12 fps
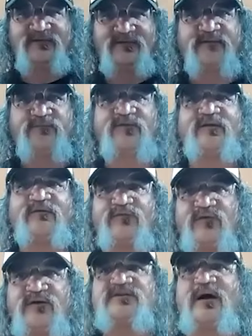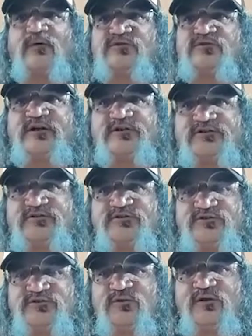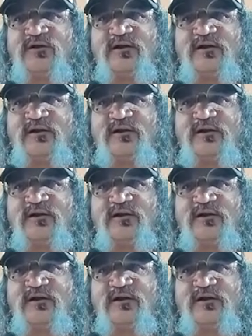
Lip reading: the way, that was our first outstation show,